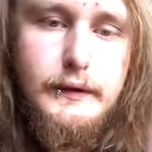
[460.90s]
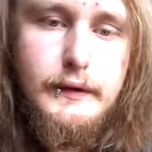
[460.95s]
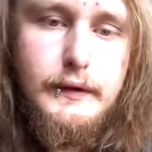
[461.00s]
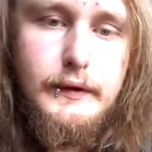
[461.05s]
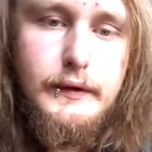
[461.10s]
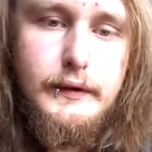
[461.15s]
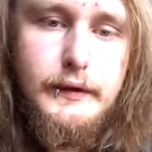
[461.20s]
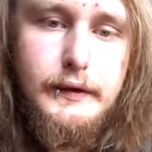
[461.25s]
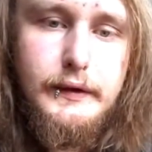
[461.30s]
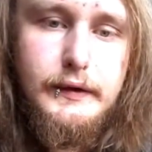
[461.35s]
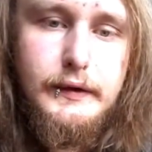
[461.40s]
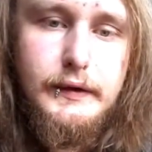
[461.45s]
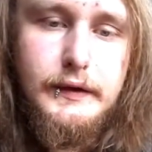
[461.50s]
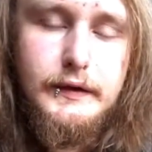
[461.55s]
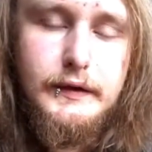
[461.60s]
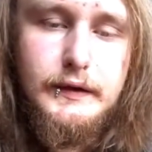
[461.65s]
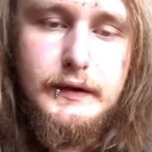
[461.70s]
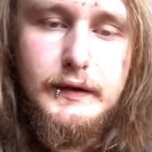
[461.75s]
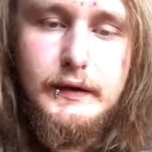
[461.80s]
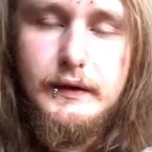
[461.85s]
So, right,
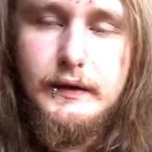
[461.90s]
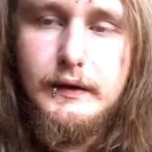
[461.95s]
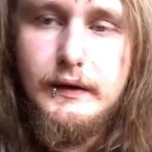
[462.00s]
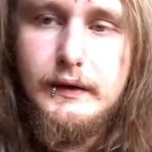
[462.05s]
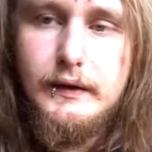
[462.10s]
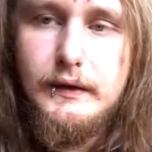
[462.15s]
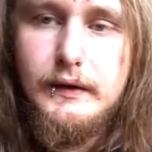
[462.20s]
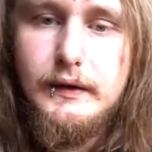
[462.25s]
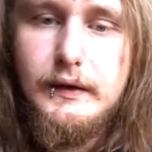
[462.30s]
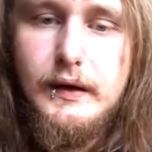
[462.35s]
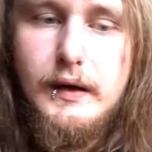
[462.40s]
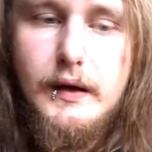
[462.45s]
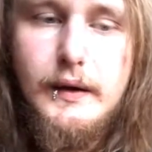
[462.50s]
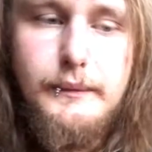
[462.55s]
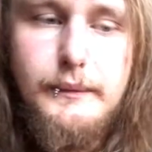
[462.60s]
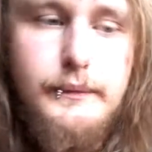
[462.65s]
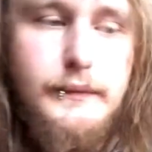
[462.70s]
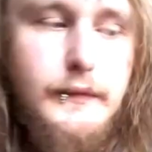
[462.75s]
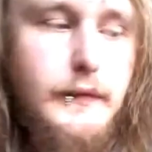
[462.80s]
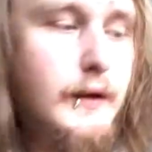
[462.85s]
guys.
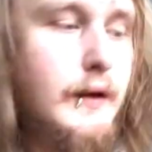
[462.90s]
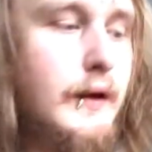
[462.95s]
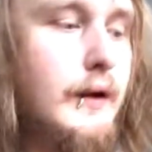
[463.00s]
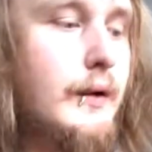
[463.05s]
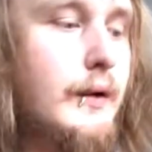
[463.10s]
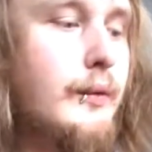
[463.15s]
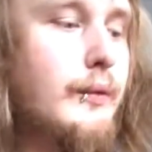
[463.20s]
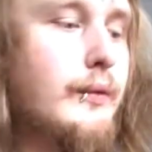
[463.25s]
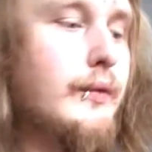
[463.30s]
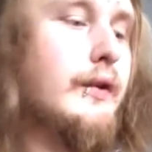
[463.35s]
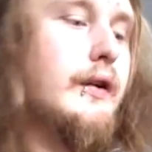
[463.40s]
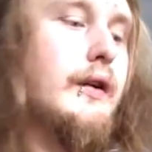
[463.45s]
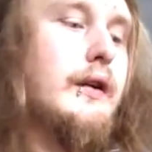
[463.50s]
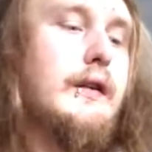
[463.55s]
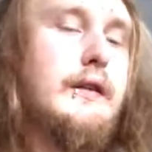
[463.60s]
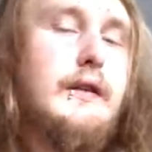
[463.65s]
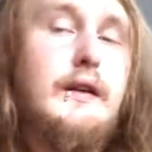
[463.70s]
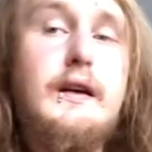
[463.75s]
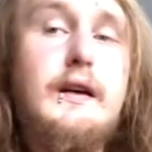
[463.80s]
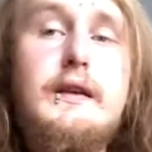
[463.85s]
Um, like
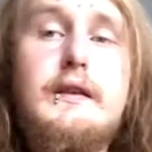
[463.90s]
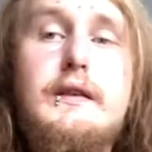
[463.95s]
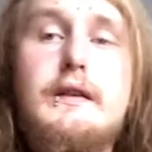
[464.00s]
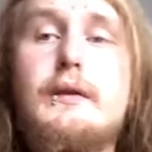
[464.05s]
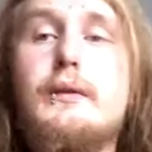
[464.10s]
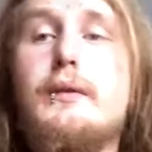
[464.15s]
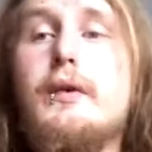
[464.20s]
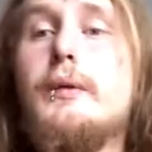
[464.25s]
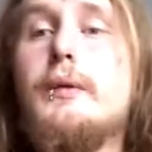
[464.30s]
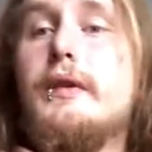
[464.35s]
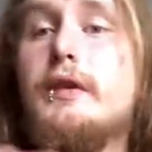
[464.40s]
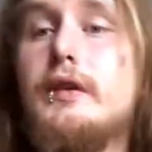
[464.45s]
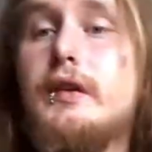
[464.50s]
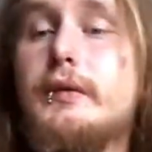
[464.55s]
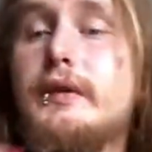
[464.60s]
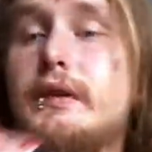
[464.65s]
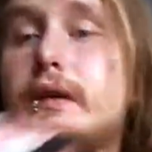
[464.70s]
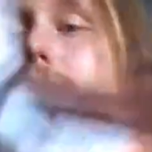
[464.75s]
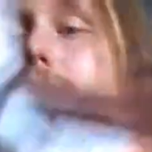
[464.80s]
says, what we're going to be